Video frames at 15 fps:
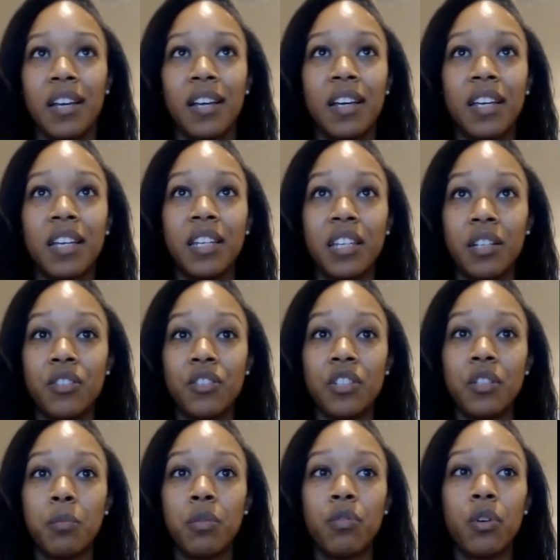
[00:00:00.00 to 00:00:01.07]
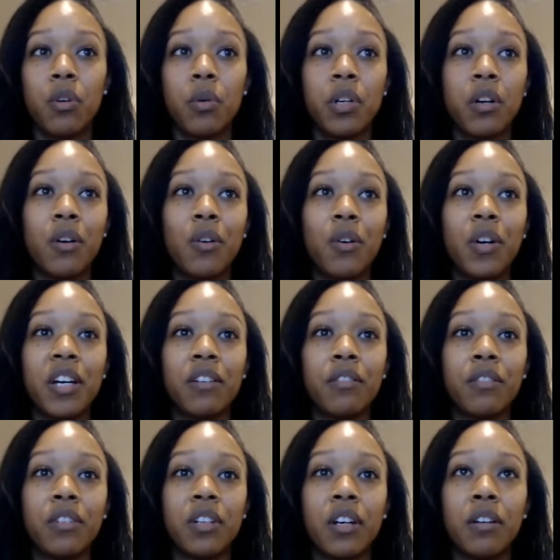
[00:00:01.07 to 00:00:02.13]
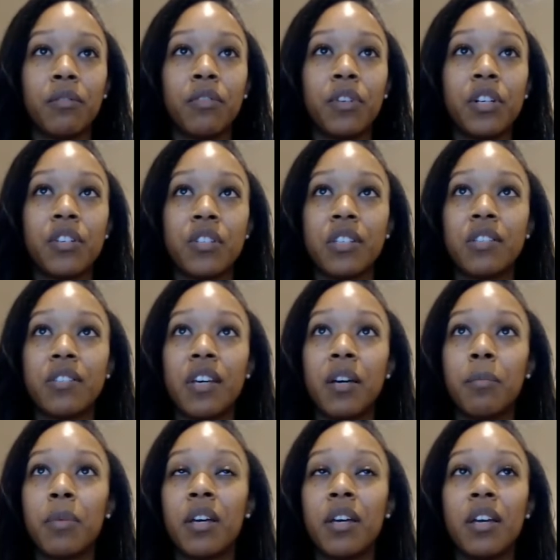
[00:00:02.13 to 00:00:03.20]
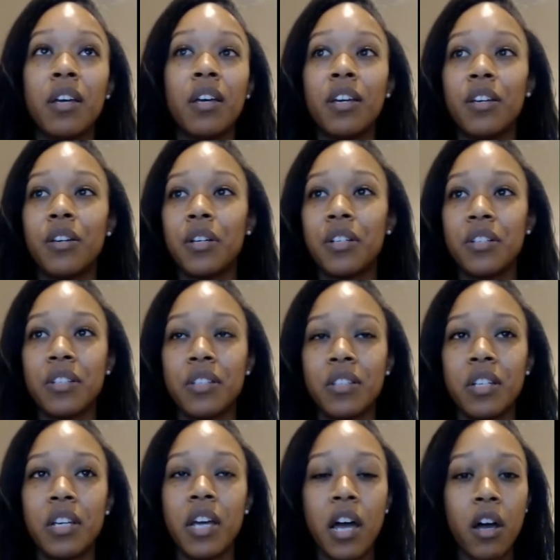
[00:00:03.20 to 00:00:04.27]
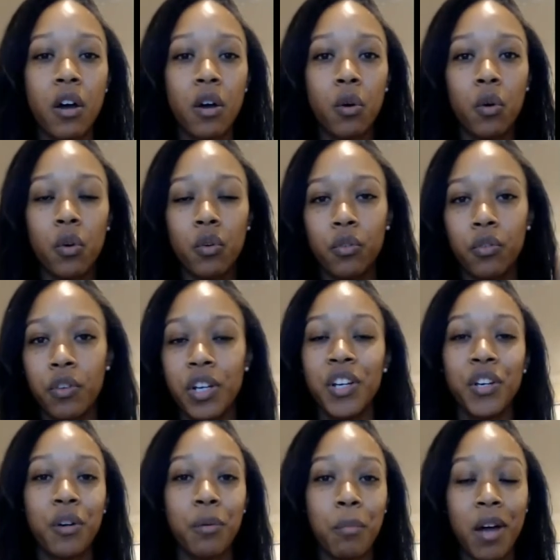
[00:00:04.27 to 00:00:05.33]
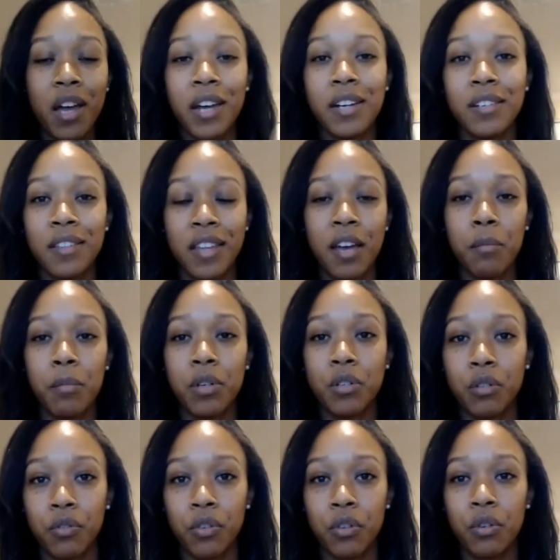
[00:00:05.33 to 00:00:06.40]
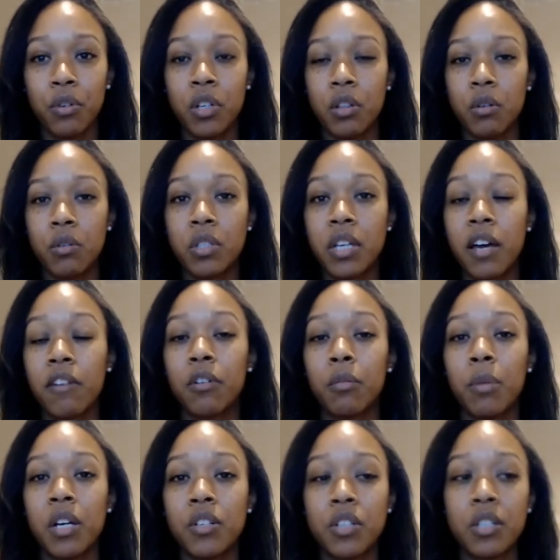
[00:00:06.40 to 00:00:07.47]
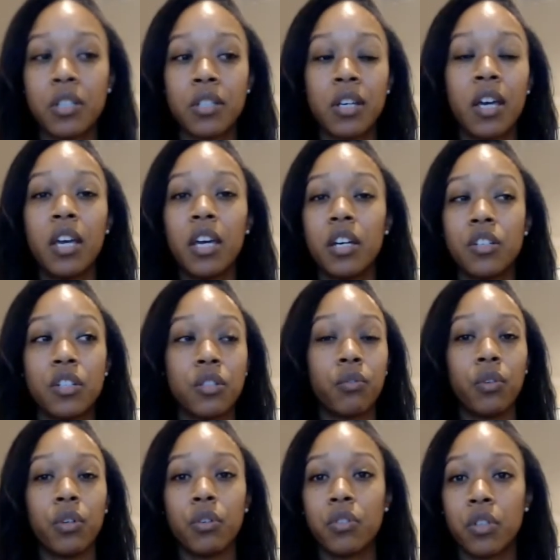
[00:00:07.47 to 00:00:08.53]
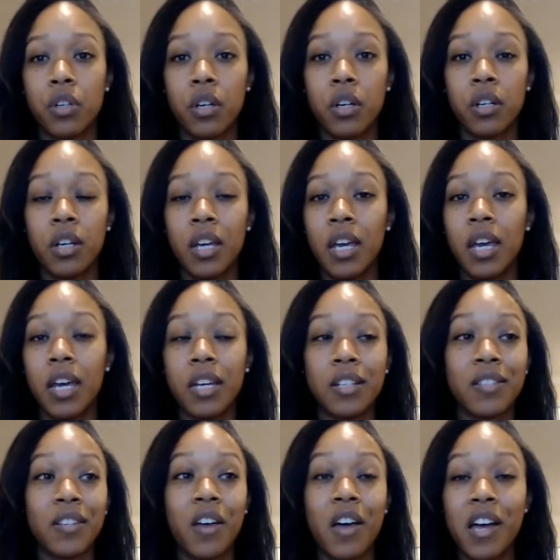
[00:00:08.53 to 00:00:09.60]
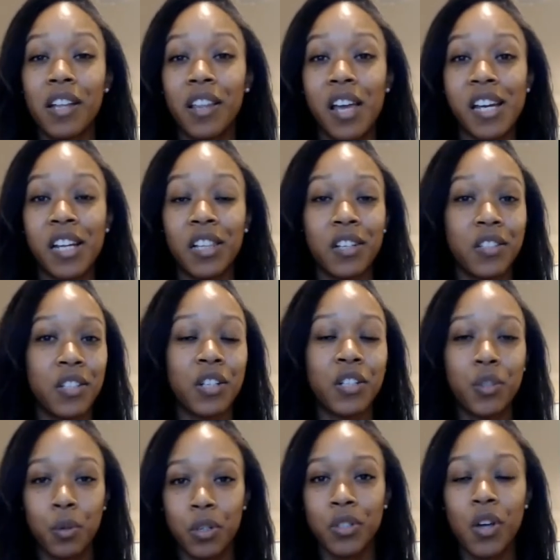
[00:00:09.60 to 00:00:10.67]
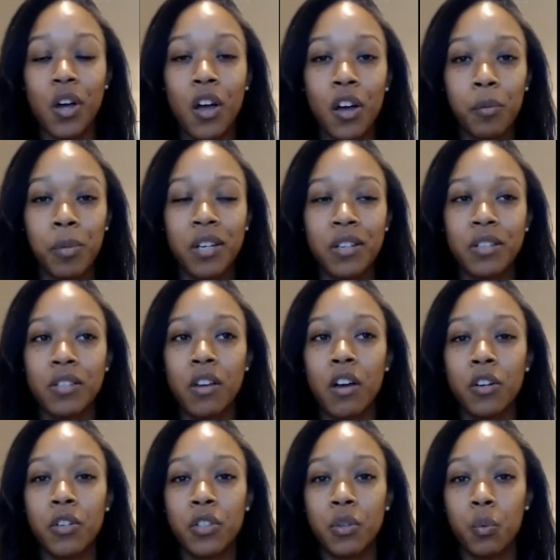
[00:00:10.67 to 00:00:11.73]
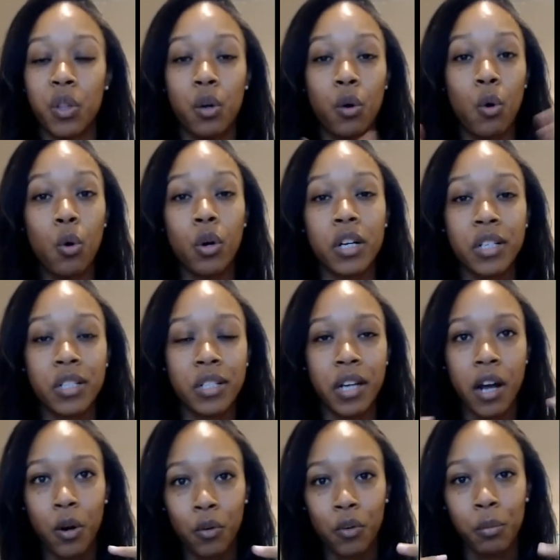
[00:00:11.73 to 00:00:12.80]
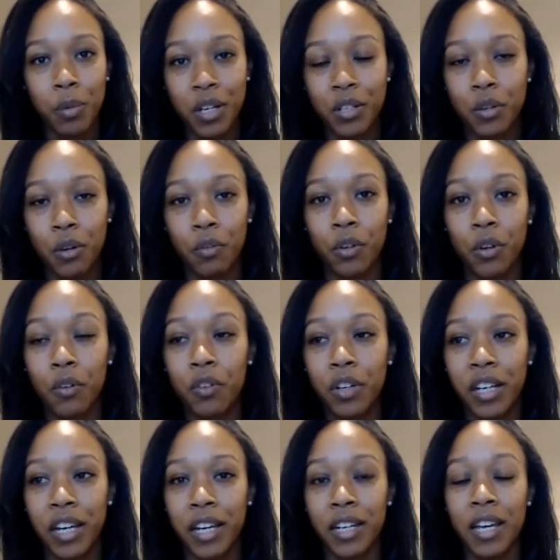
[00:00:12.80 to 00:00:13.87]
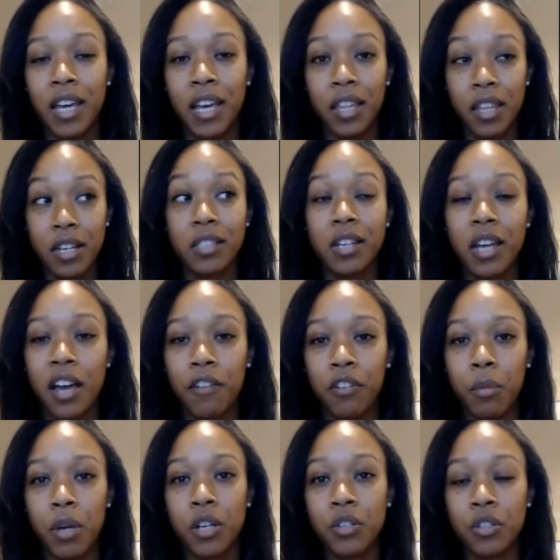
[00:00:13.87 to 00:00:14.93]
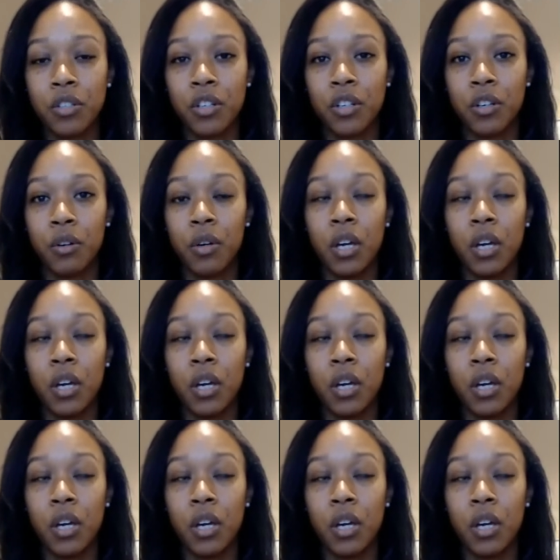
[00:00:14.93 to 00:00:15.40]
And then just before we go and finish this up, you can just see how feeding your mind that mental food and those affirmations, it just feels good, and it's a lot like listening to a song, because songs with a chorus and how it repeats over and over again, that's an affirmation to you.